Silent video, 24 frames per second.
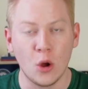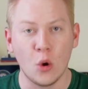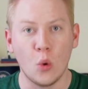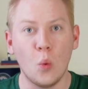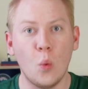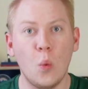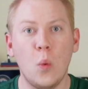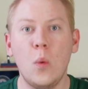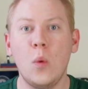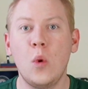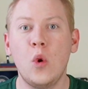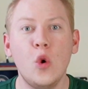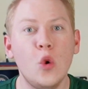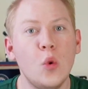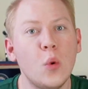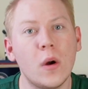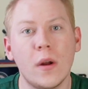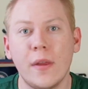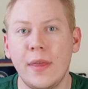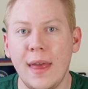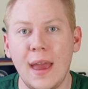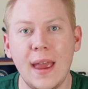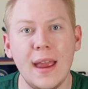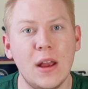Who
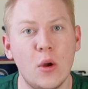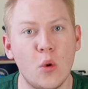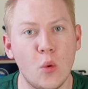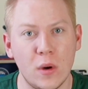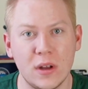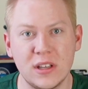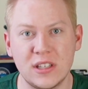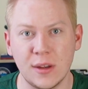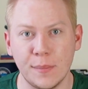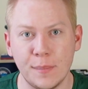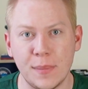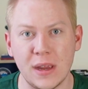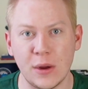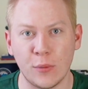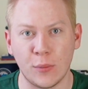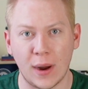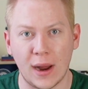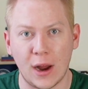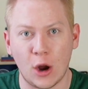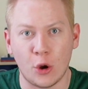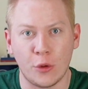are they going to be, right?